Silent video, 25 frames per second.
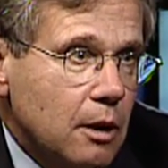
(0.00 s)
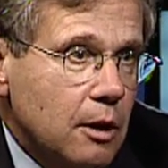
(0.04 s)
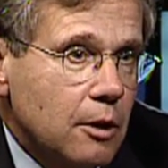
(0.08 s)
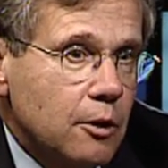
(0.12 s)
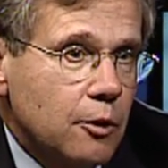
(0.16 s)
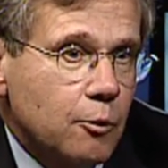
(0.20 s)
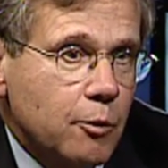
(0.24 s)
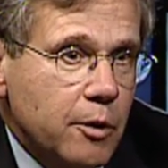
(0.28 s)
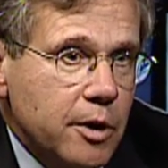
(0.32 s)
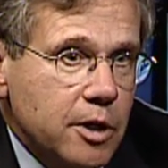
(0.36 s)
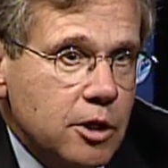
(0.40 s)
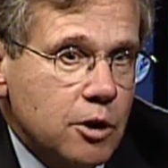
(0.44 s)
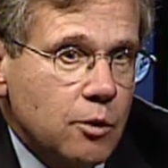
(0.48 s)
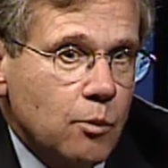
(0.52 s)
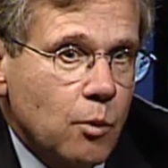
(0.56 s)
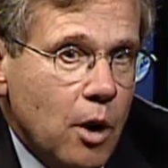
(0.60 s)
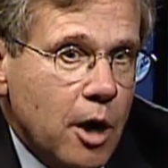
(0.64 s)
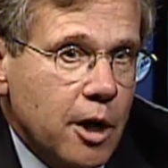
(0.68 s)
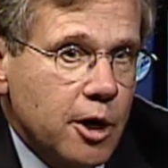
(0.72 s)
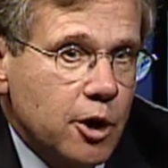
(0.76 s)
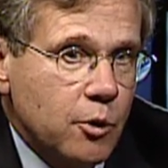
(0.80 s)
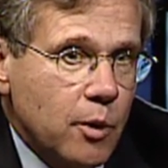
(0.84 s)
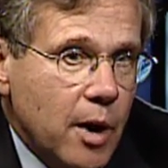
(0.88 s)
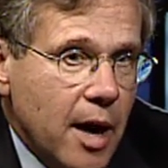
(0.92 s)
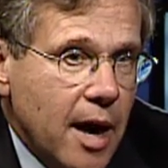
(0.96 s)
The reason why
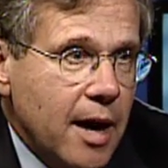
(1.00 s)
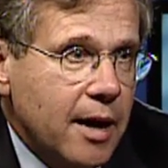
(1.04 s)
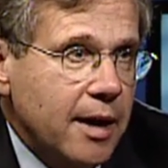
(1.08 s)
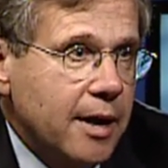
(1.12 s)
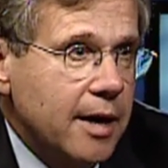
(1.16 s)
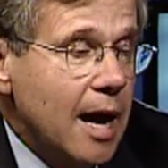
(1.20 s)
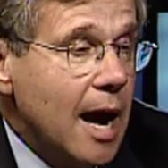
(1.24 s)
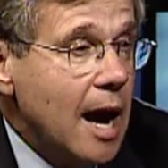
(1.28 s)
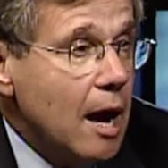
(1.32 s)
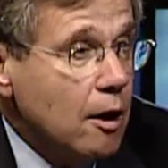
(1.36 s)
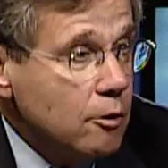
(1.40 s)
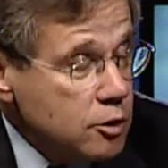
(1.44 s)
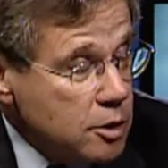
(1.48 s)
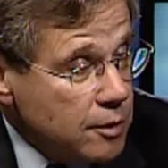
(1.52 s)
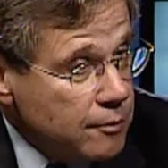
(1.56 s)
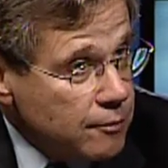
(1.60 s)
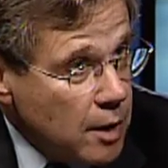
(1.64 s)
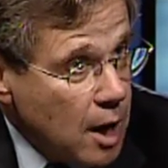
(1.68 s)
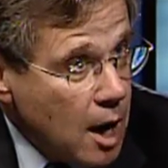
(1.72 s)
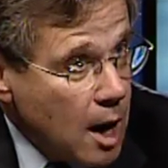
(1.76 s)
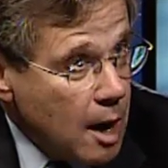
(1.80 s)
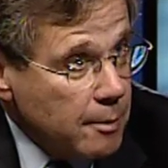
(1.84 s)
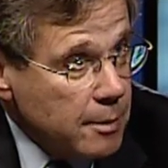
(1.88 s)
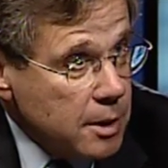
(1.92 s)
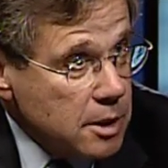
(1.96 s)
you had a House of
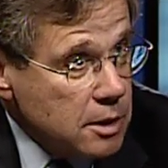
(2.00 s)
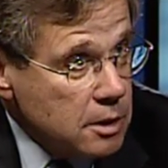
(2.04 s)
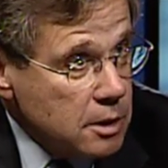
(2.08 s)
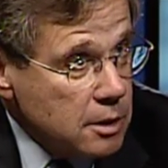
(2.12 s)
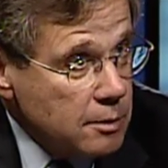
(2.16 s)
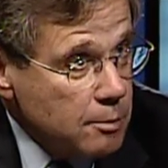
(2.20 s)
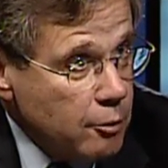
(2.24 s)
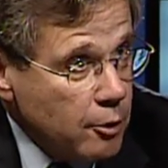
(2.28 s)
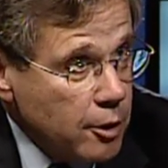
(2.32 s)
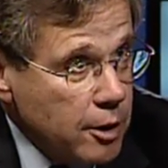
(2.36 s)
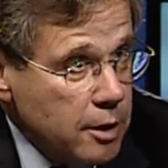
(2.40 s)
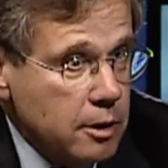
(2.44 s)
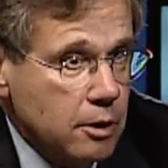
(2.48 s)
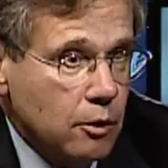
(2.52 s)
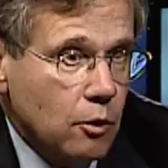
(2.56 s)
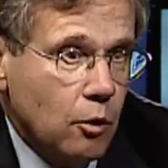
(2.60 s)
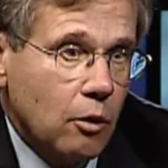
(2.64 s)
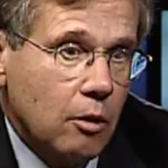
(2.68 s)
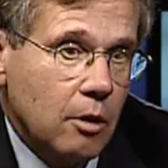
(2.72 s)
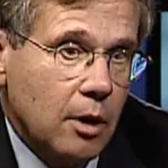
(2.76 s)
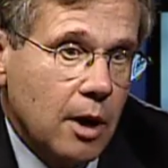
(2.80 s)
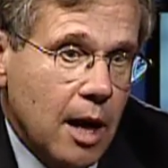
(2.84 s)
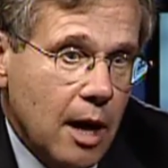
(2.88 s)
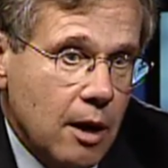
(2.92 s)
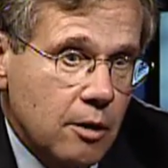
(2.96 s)
Commons in Britain
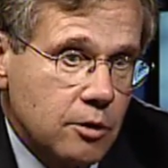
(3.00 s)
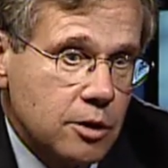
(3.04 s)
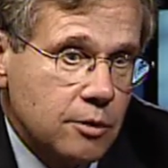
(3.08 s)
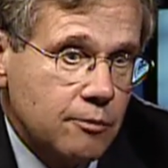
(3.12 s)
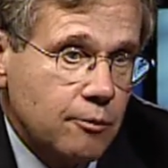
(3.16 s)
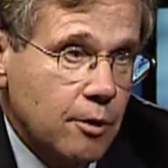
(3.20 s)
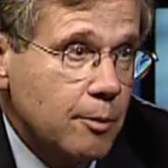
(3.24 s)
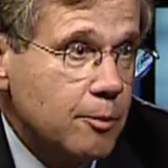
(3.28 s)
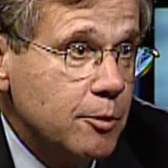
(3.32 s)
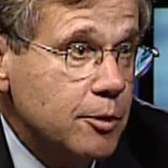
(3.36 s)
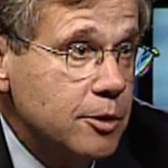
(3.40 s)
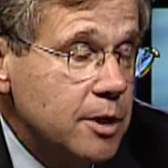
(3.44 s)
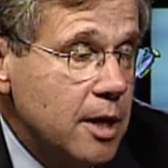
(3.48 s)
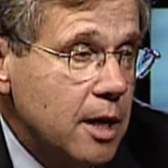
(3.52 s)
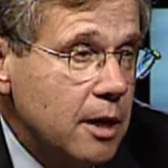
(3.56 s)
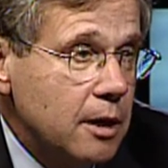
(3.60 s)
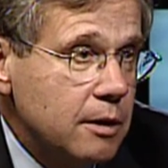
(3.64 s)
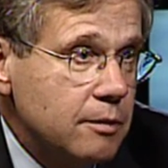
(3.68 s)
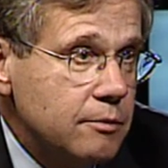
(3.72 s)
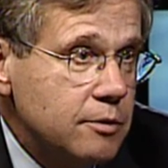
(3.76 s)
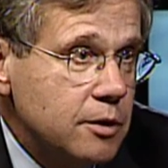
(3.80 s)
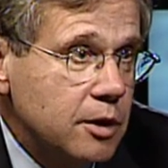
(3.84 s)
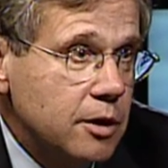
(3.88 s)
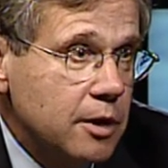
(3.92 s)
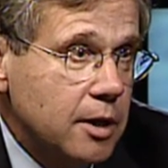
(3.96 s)
or a House of
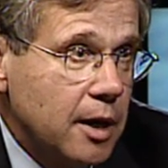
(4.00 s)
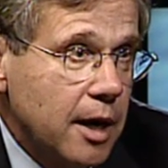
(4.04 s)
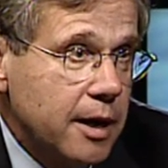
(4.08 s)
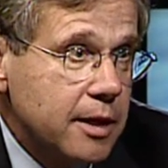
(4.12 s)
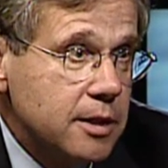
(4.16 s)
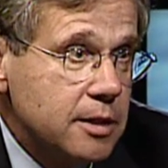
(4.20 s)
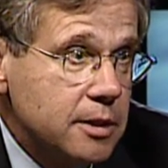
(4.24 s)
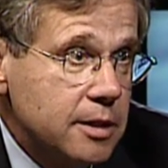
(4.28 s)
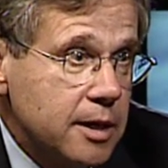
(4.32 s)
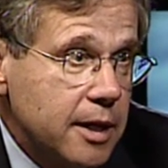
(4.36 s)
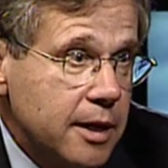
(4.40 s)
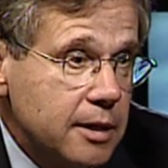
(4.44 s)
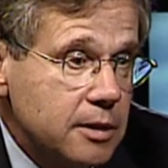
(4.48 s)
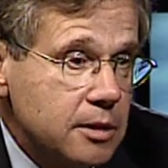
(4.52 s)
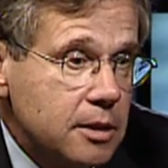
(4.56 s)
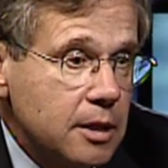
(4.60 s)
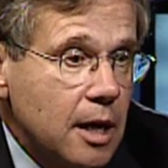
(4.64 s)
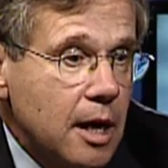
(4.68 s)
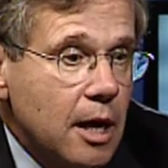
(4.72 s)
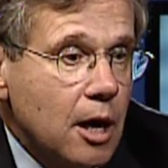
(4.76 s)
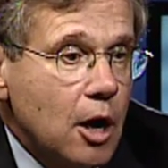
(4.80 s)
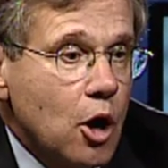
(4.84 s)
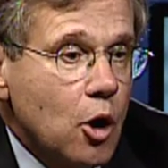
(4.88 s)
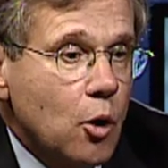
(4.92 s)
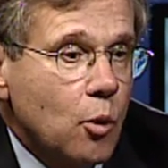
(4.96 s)
Representatives in the United States
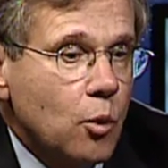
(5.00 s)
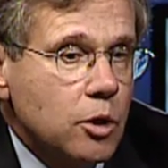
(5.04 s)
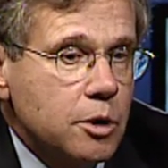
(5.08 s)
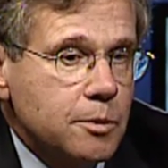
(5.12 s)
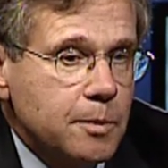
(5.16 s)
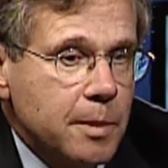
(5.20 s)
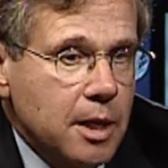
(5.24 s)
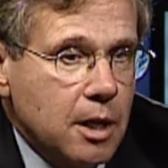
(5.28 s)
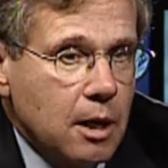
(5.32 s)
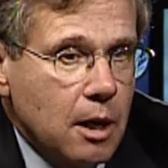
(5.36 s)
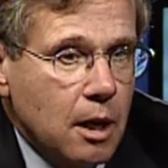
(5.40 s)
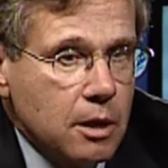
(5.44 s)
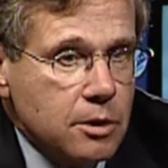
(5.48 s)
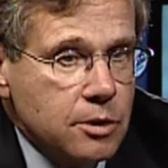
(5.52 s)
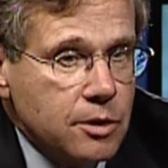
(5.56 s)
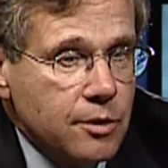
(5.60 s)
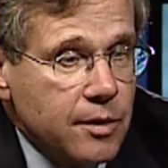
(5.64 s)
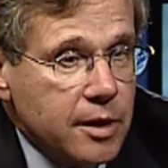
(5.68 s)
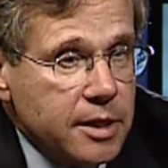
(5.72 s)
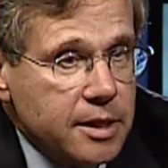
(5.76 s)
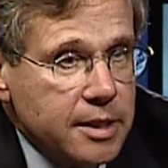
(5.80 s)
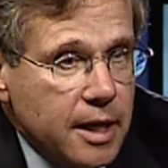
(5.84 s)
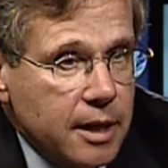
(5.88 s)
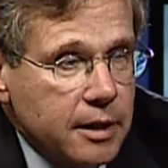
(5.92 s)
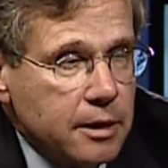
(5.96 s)
was because in
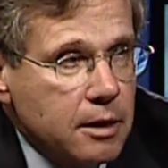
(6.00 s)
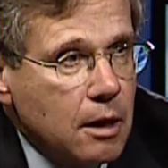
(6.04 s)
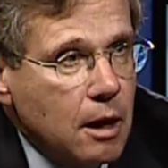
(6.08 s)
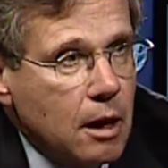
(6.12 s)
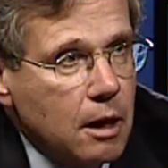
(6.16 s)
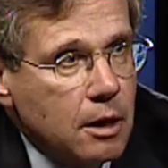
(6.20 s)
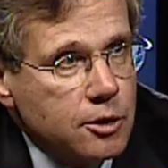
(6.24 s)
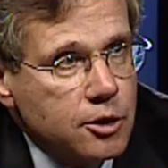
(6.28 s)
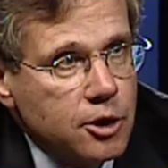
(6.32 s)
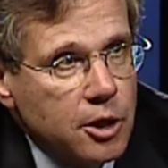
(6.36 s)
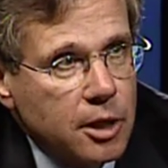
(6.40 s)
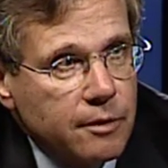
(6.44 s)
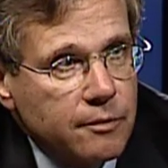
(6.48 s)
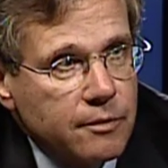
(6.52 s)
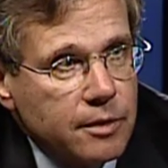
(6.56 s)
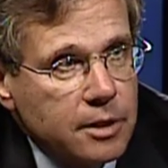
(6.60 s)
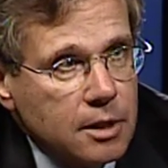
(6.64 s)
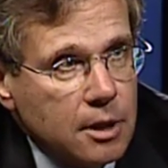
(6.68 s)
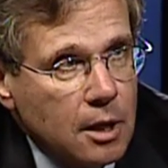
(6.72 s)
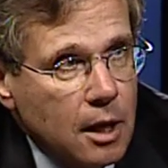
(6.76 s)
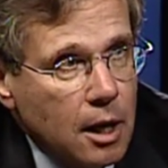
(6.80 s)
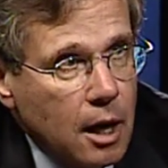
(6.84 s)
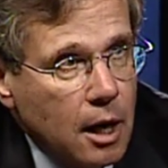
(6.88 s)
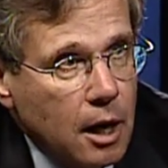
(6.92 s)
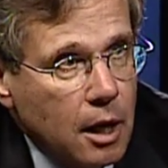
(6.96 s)
the technology of the
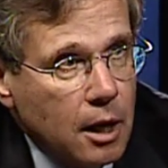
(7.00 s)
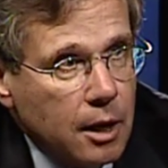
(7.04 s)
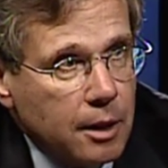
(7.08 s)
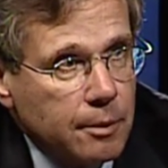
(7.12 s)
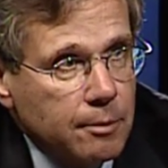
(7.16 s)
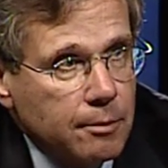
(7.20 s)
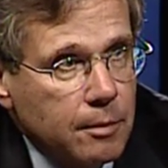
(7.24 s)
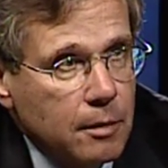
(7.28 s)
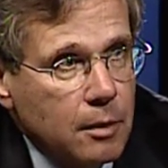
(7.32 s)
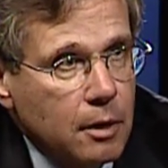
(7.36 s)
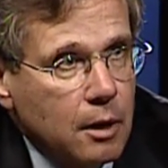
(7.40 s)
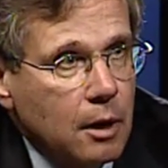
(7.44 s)
time,